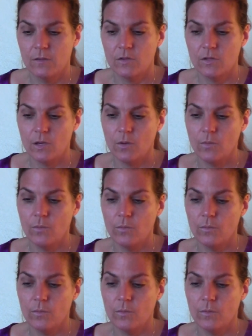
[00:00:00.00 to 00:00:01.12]
So
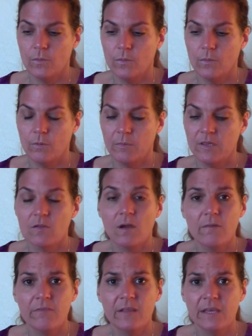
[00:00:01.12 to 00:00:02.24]
when we
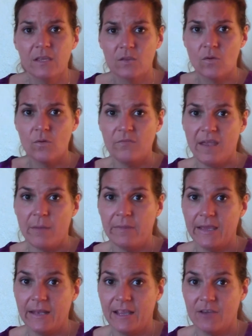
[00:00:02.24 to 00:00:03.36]
start feeling soul
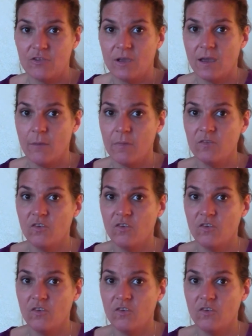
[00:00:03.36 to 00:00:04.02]
family connection come